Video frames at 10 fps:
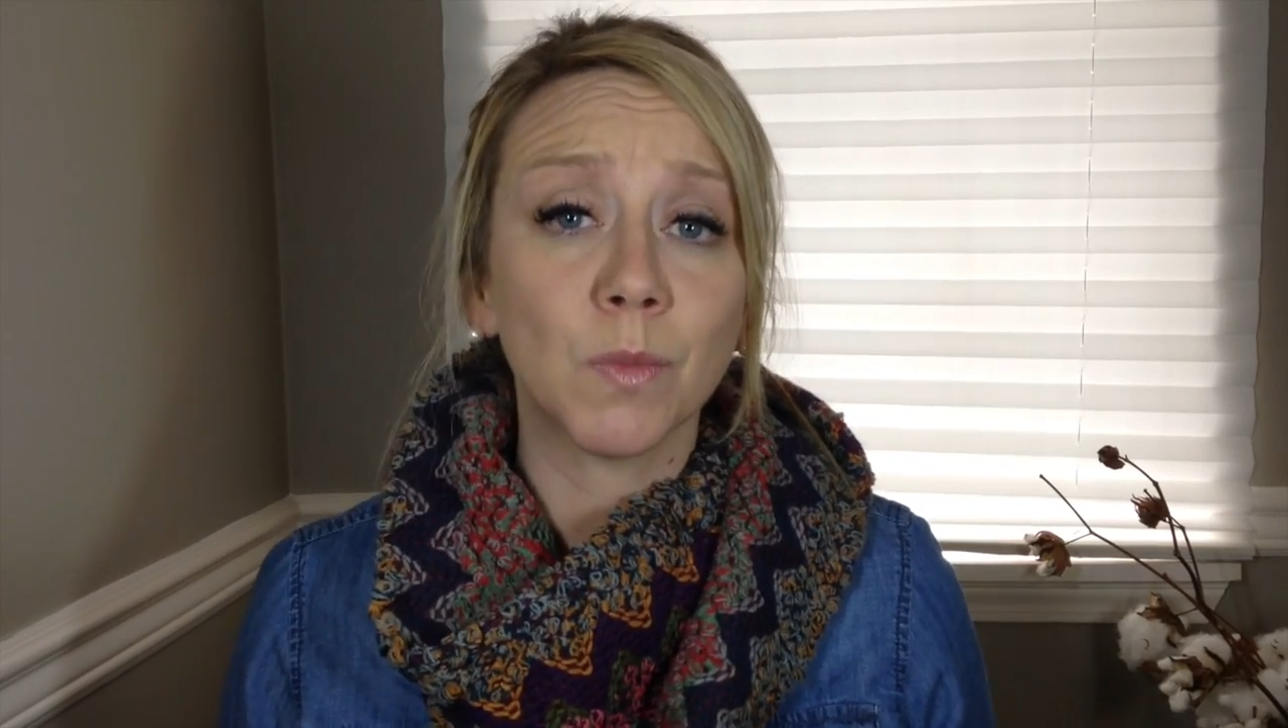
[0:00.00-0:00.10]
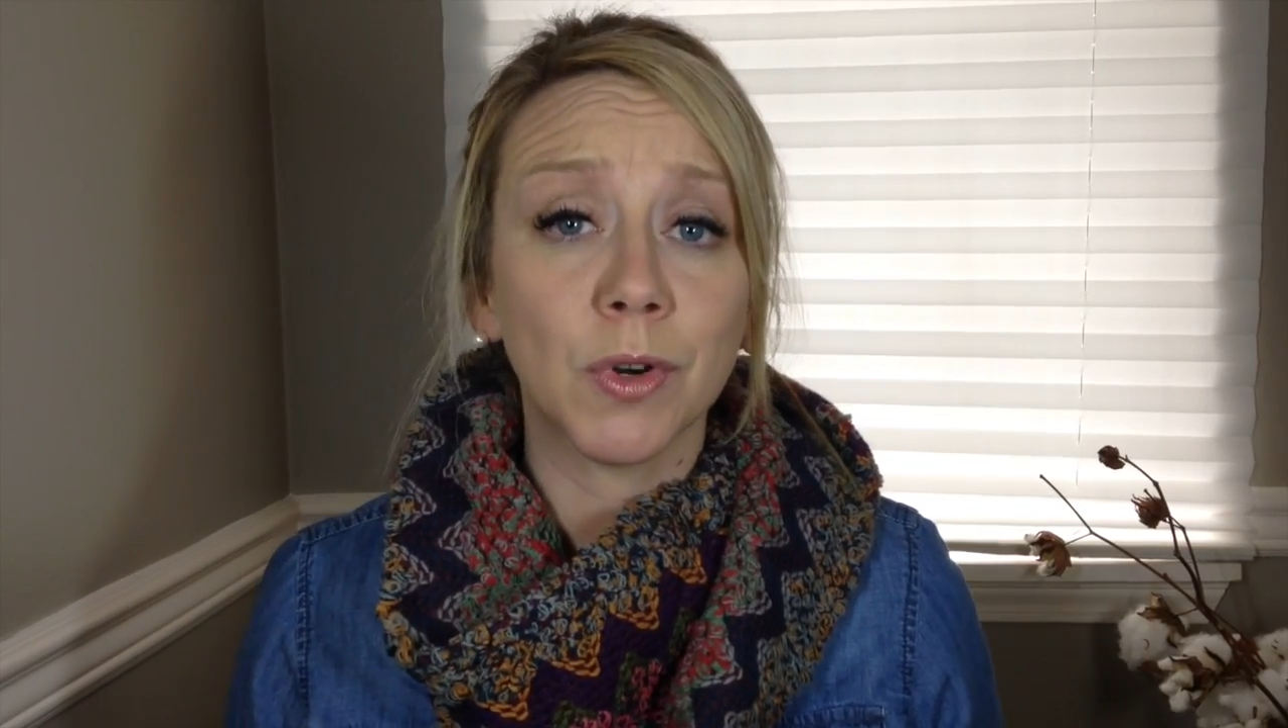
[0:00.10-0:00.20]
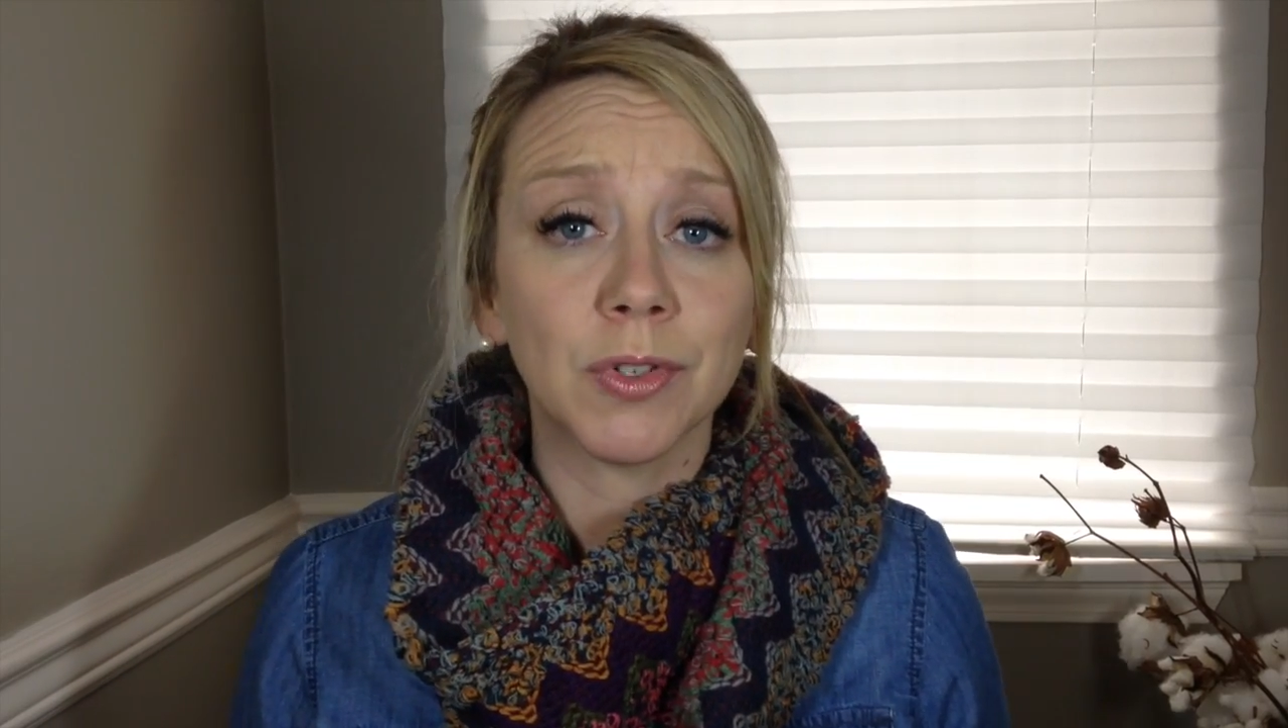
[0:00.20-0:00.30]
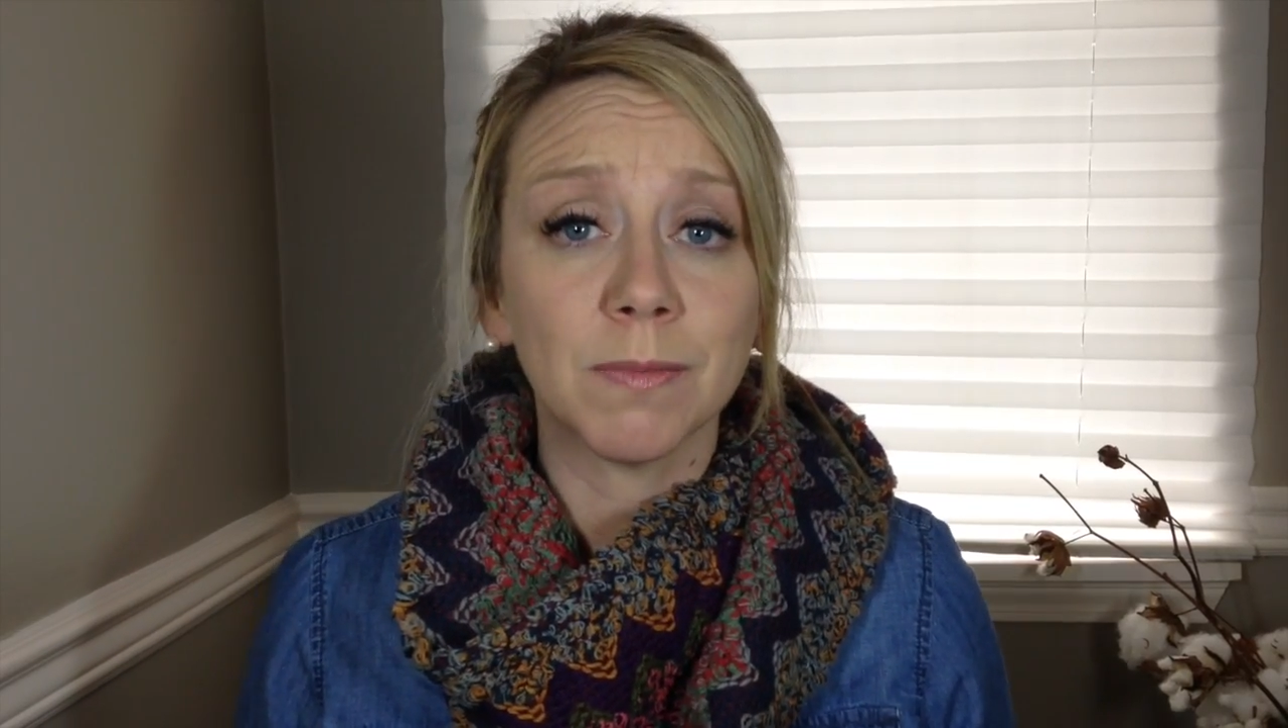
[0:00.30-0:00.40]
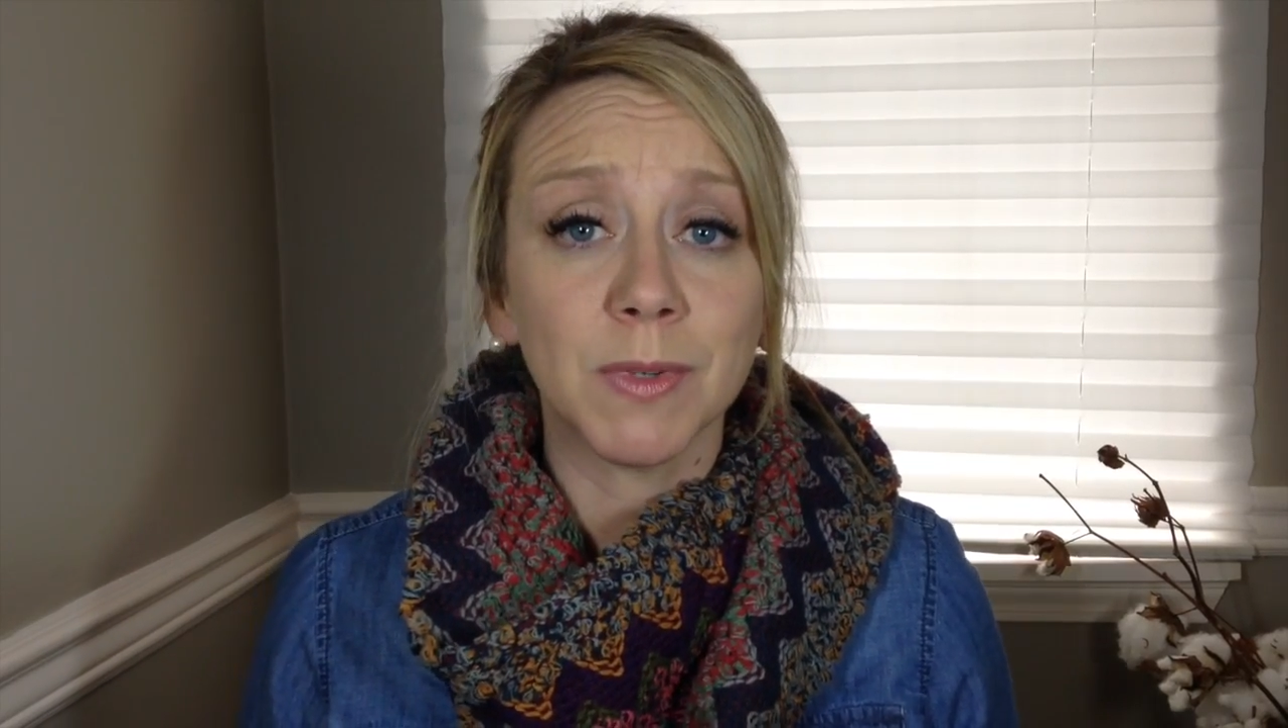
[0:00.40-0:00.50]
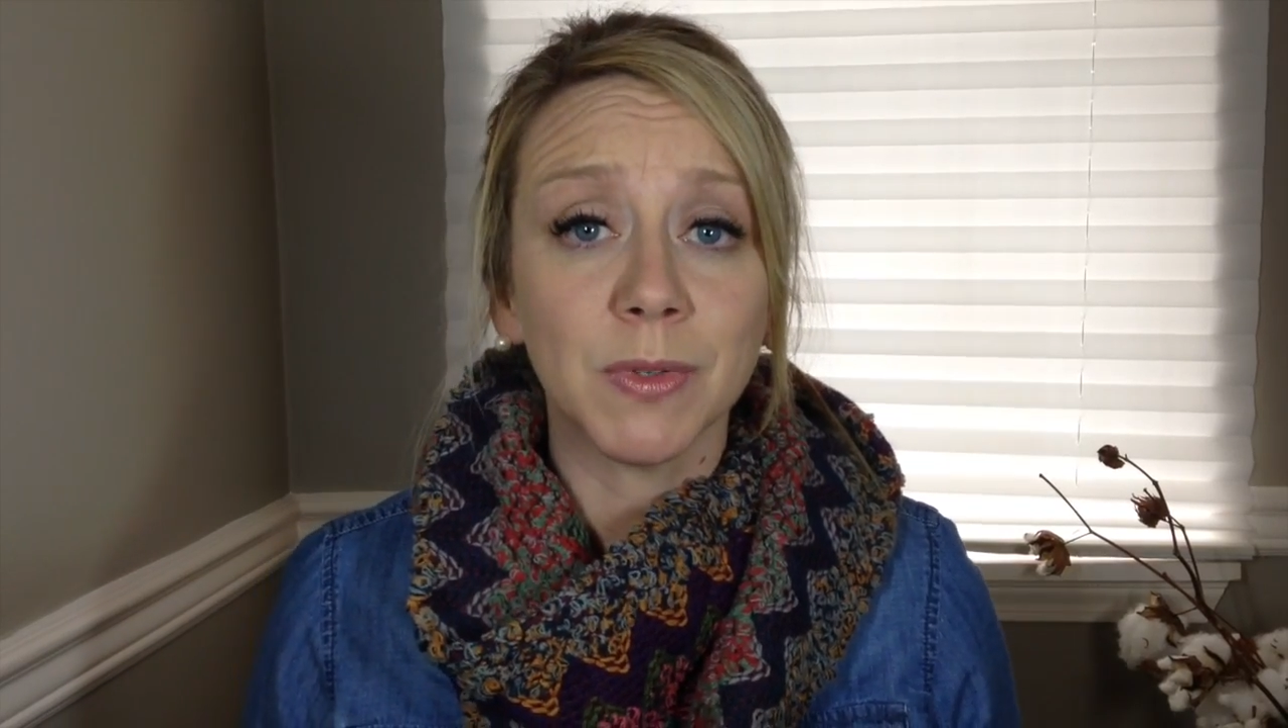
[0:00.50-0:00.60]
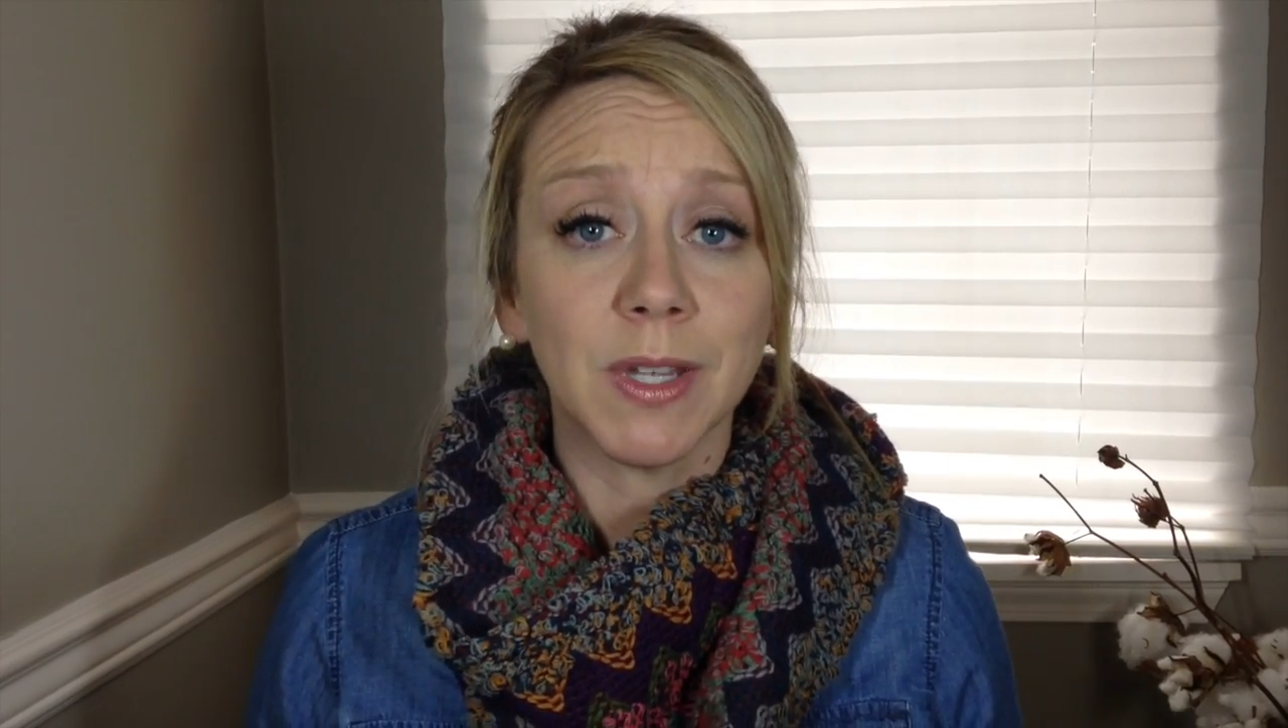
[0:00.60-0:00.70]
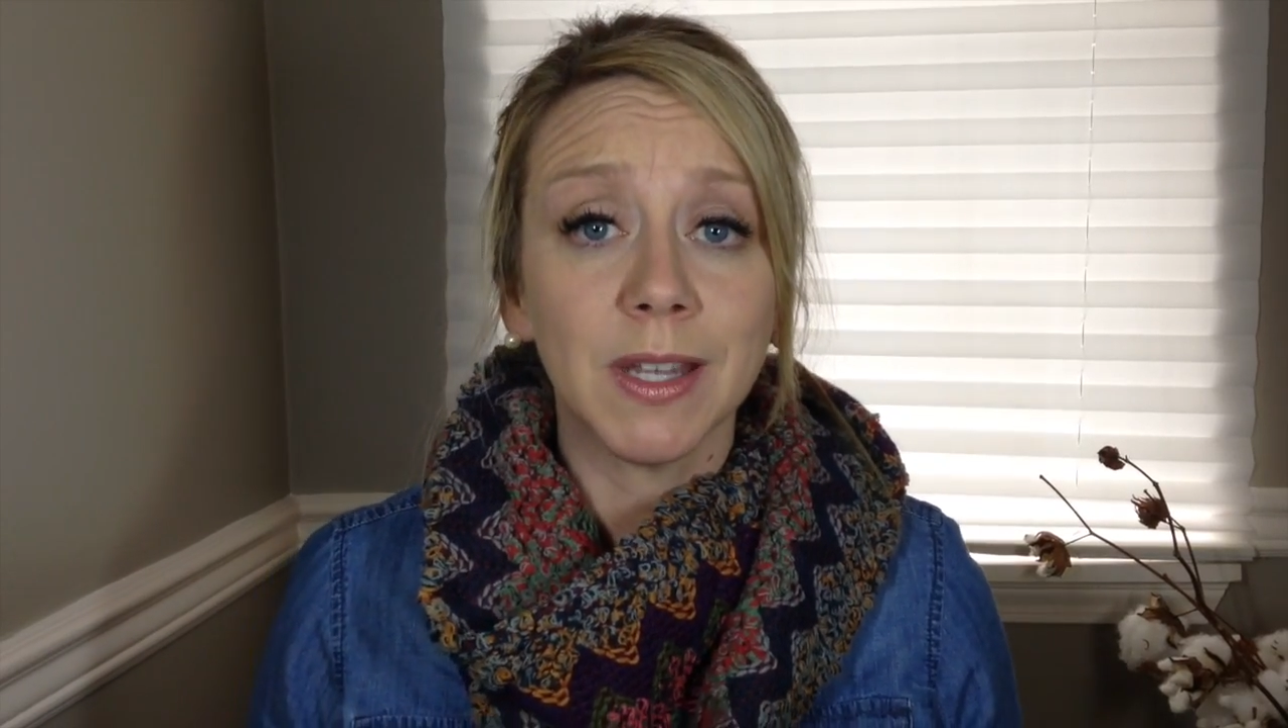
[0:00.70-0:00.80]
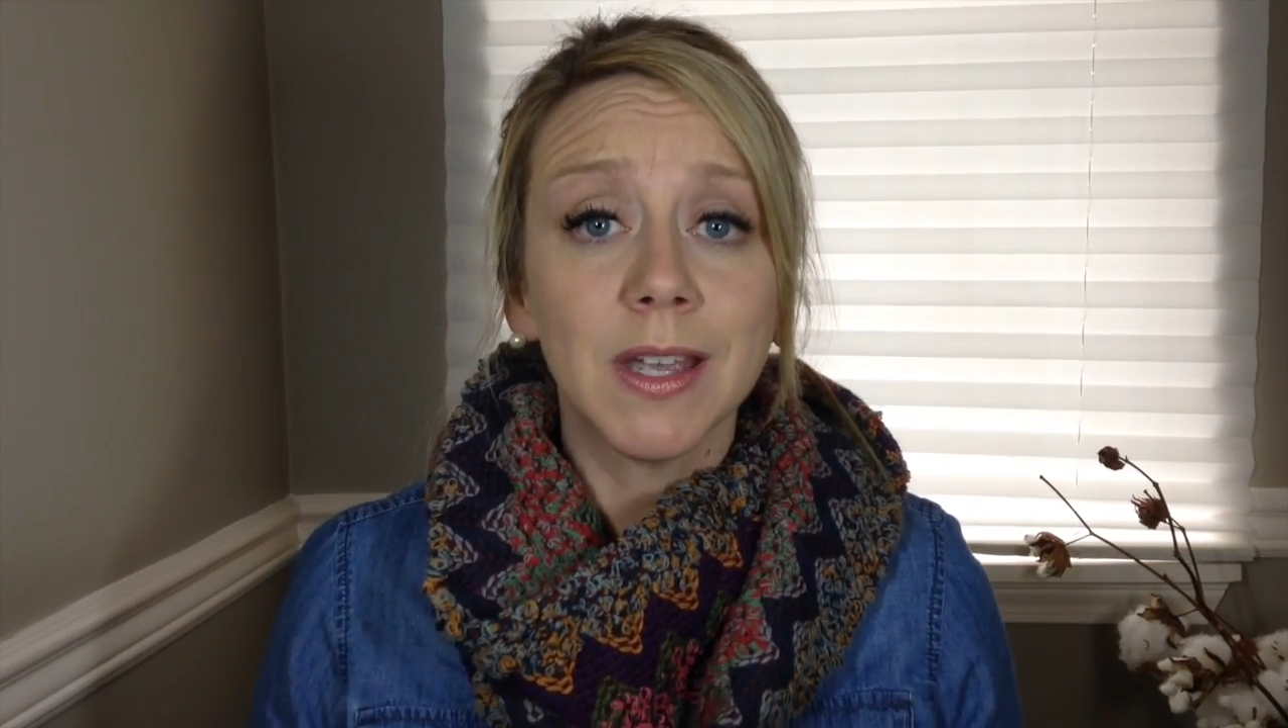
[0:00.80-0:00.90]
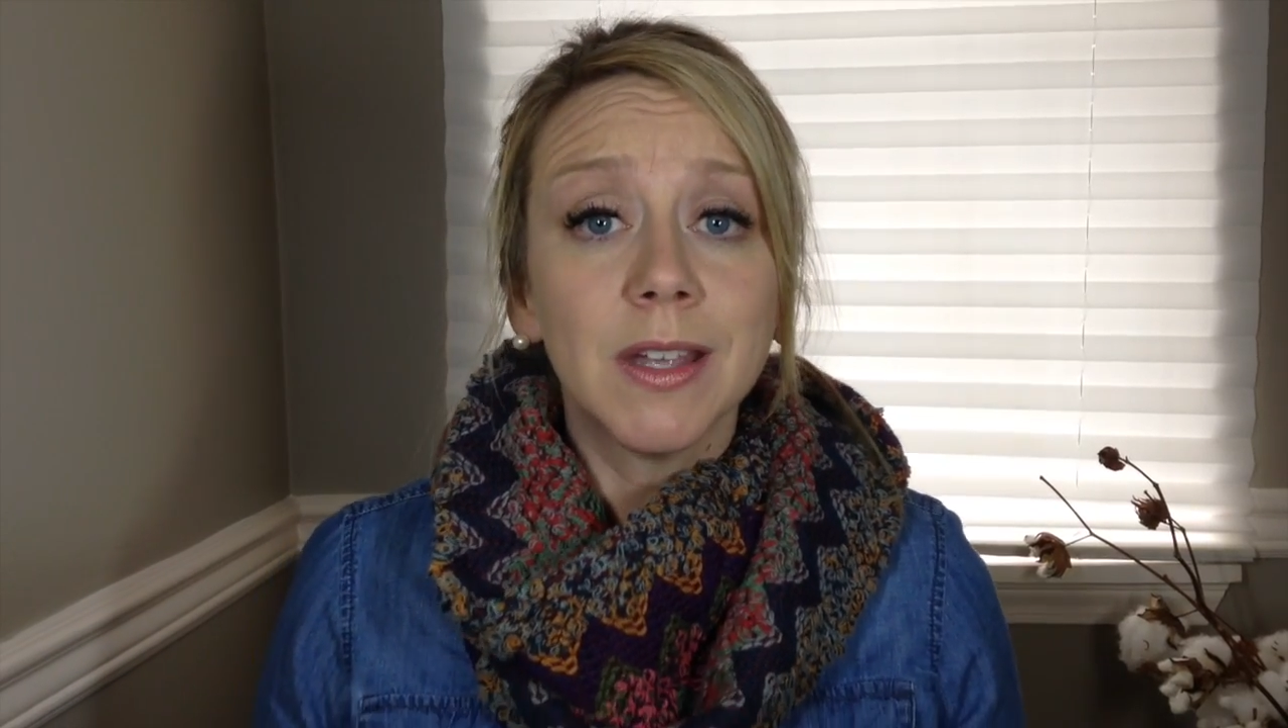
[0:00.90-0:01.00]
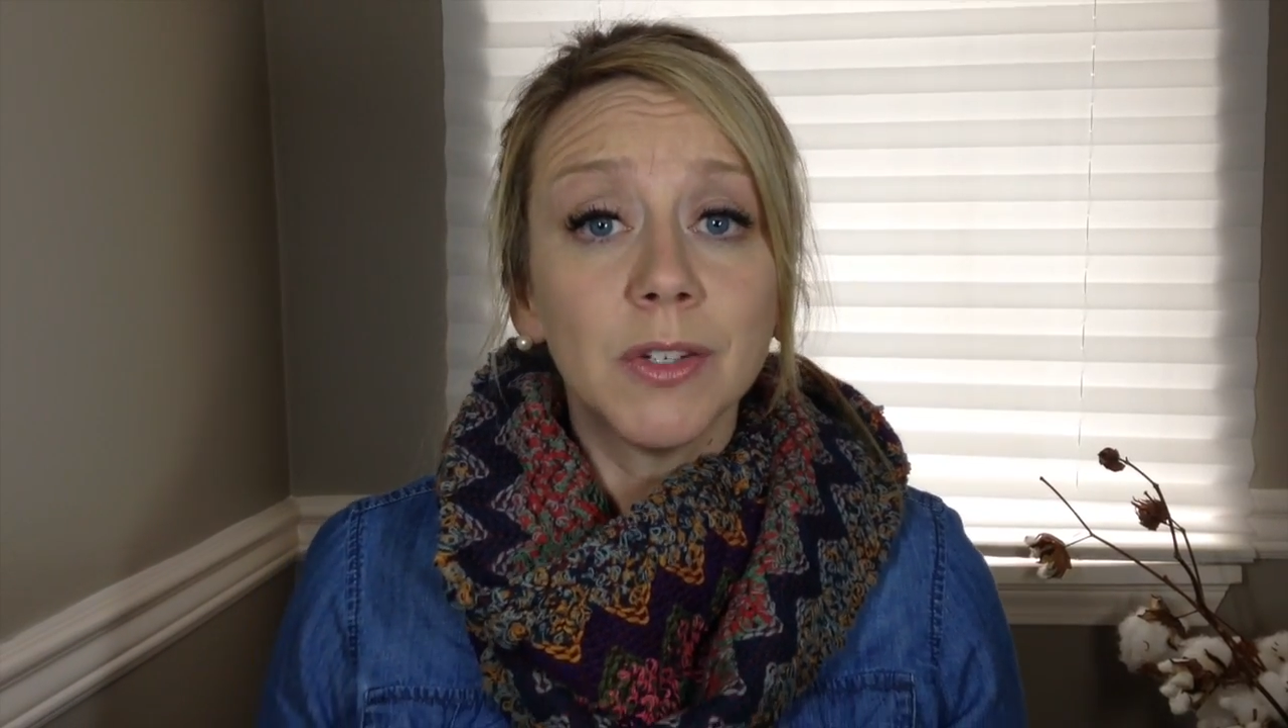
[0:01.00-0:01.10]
worship music,